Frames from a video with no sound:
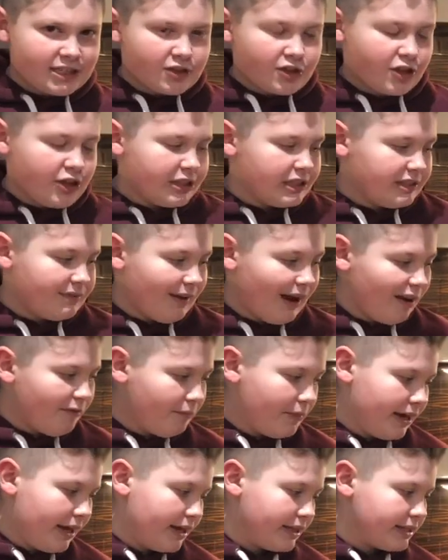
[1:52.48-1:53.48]
to 35
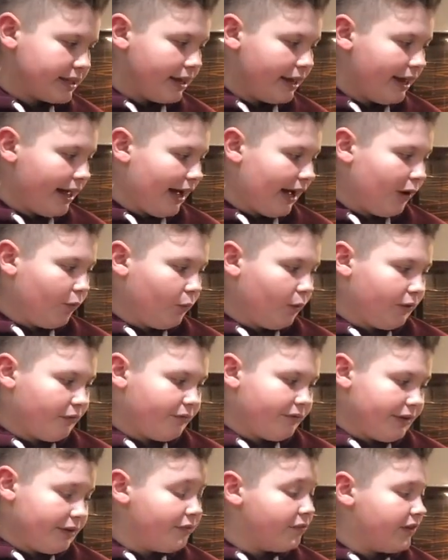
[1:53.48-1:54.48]
minutes at
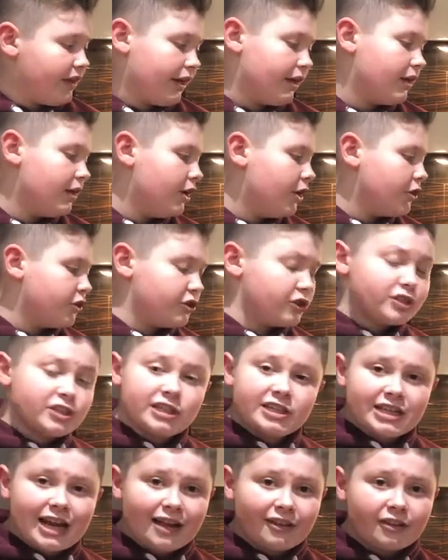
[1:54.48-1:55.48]
150. Just
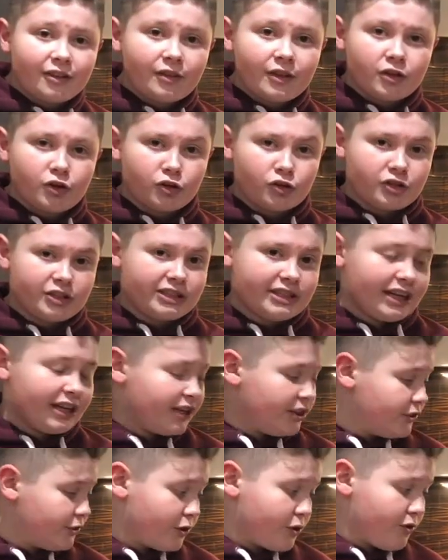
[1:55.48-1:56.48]
to check that they're done, just stick
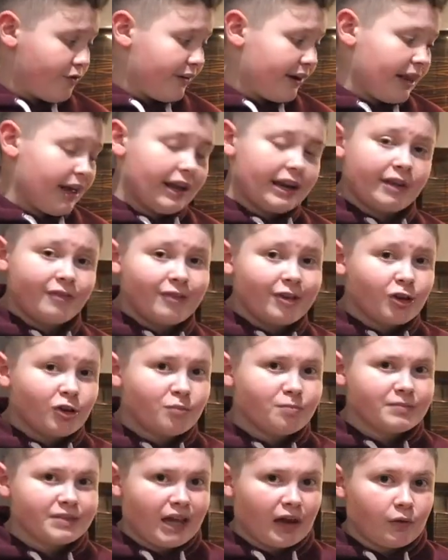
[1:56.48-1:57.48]
a skewer in it, and if it
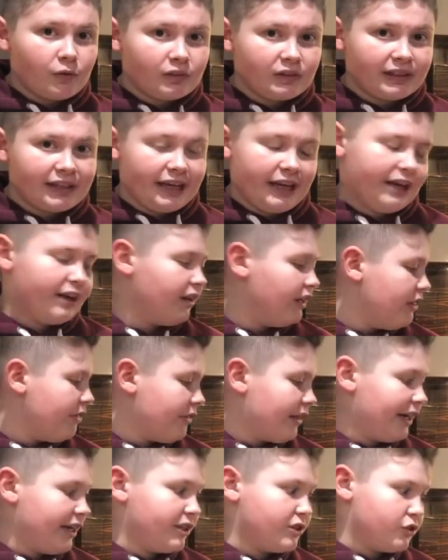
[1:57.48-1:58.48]
comes out clean,
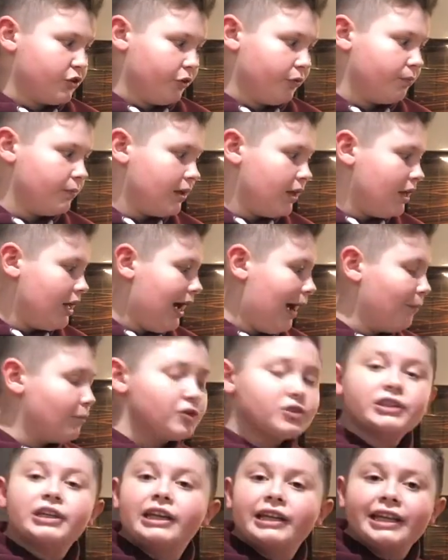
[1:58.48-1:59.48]
then it's done. I'm
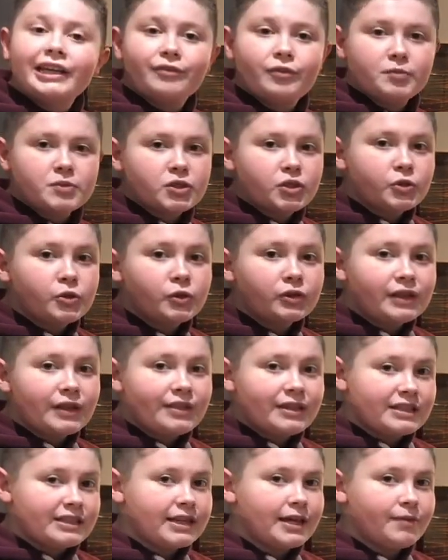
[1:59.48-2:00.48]
just going to leave them to cool in
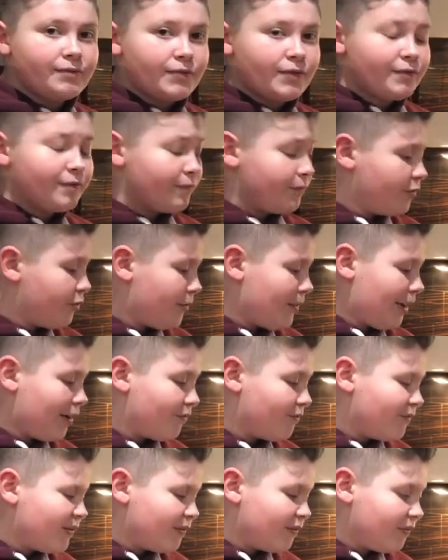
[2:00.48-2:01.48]
the tin for
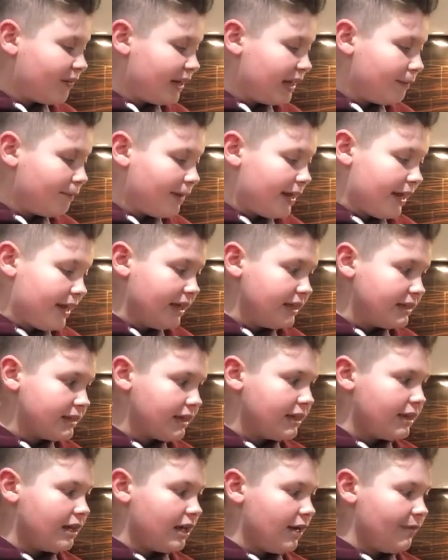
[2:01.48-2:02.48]
about 15 minutes,
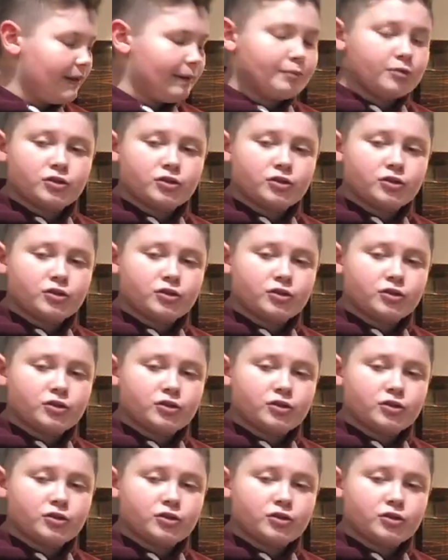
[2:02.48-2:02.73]
then I'm